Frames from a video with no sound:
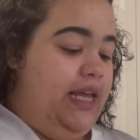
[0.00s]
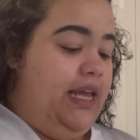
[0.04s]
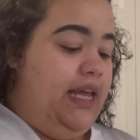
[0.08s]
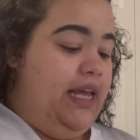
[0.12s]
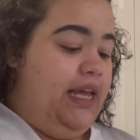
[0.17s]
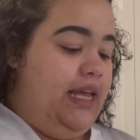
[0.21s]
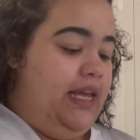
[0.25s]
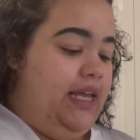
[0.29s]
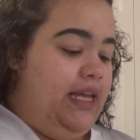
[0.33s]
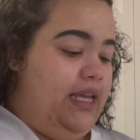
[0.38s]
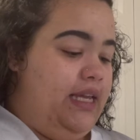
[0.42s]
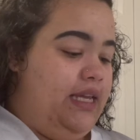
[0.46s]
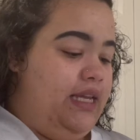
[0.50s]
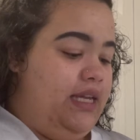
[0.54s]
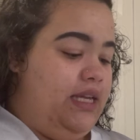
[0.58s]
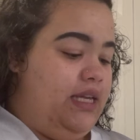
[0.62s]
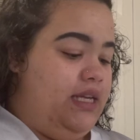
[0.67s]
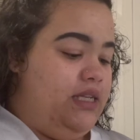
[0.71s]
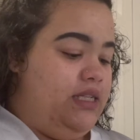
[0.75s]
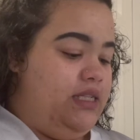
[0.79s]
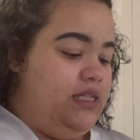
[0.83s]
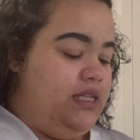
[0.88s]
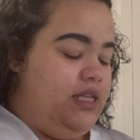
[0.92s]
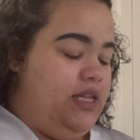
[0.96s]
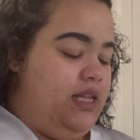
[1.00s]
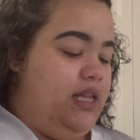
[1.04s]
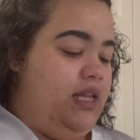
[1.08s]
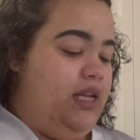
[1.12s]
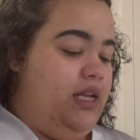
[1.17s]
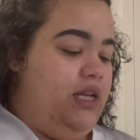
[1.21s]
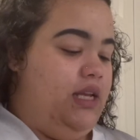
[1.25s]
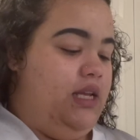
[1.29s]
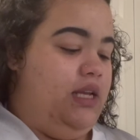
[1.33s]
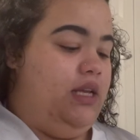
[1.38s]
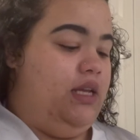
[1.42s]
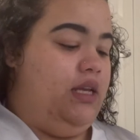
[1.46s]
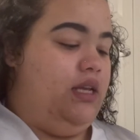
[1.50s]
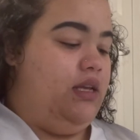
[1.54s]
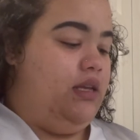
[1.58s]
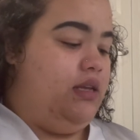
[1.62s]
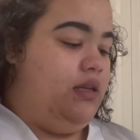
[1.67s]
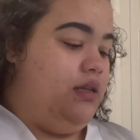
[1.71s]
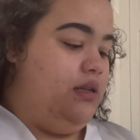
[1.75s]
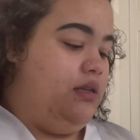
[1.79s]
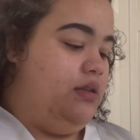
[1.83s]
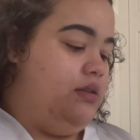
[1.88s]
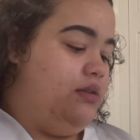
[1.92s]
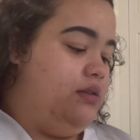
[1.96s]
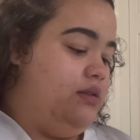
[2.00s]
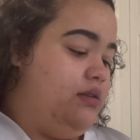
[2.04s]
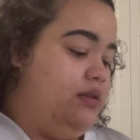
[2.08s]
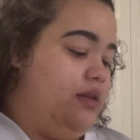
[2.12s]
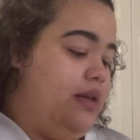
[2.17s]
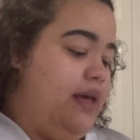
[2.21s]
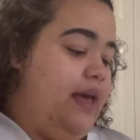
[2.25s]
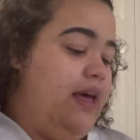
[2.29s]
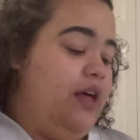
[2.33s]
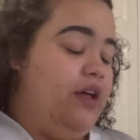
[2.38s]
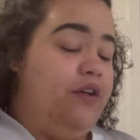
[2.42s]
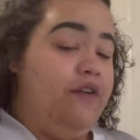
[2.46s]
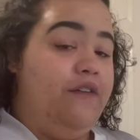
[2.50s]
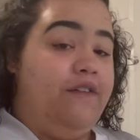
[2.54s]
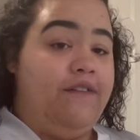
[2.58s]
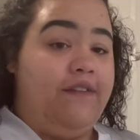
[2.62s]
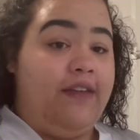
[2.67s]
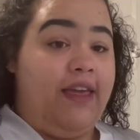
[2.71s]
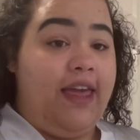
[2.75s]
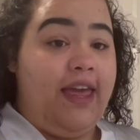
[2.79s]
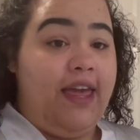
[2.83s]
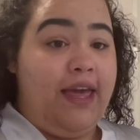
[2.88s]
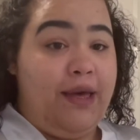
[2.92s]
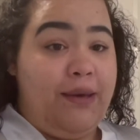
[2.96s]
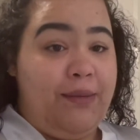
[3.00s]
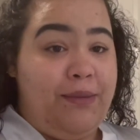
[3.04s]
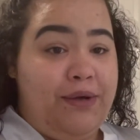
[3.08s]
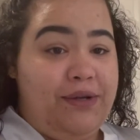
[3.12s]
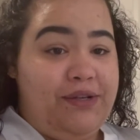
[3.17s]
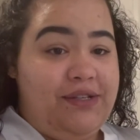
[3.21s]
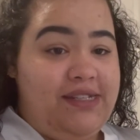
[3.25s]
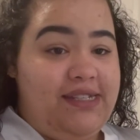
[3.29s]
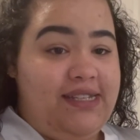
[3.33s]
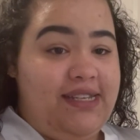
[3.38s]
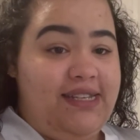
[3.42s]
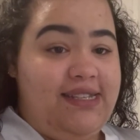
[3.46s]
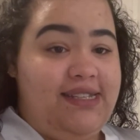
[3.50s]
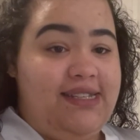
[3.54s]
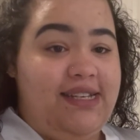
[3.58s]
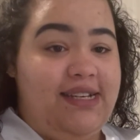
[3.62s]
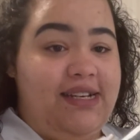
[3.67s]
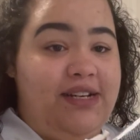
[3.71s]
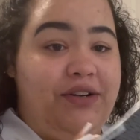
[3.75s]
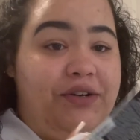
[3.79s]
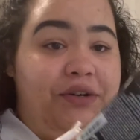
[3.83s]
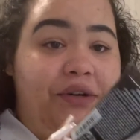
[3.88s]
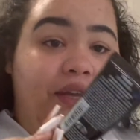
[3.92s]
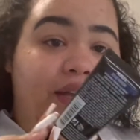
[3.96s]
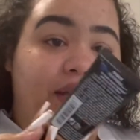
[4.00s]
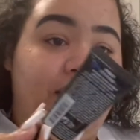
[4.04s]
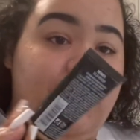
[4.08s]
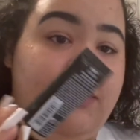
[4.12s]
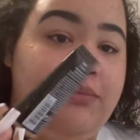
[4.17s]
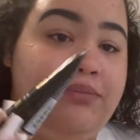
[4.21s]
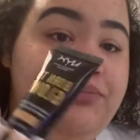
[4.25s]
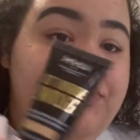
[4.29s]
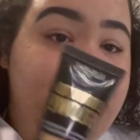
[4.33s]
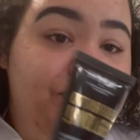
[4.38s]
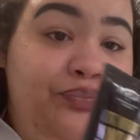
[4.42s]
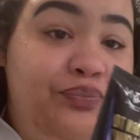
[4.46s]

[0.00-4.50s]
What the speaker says: and the e.l.f. Camo CC Cream.